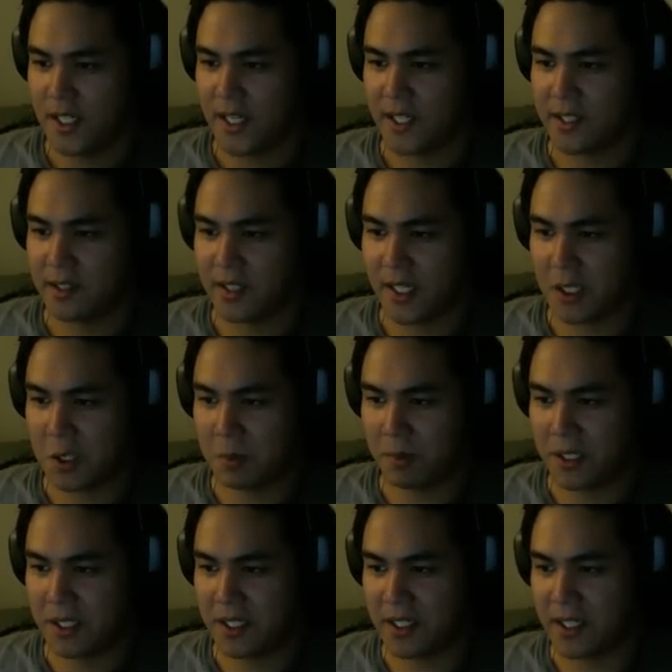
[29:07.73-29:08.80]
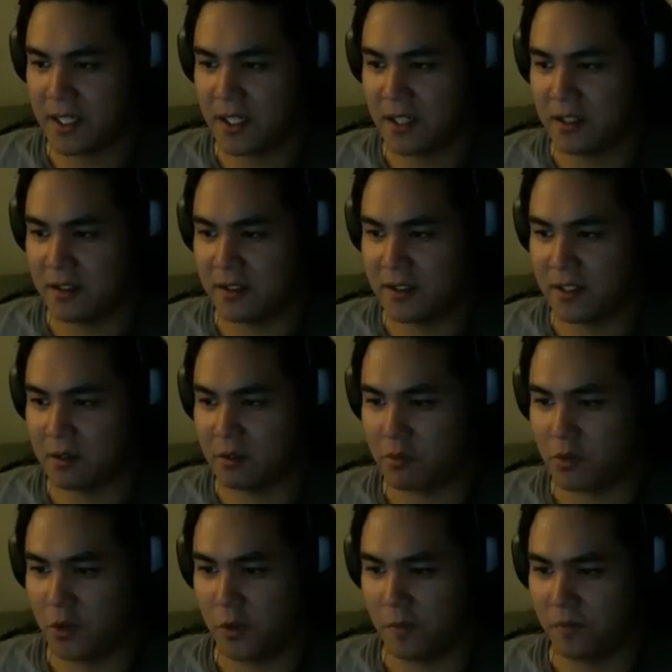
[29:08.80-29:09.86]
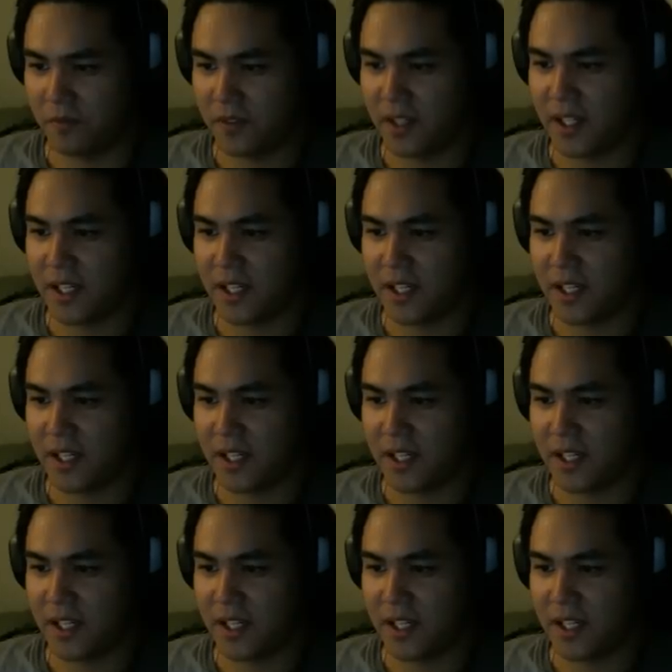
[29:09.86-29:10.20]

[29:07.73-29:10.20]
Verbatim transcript: I decide to spend the night here in the secret room.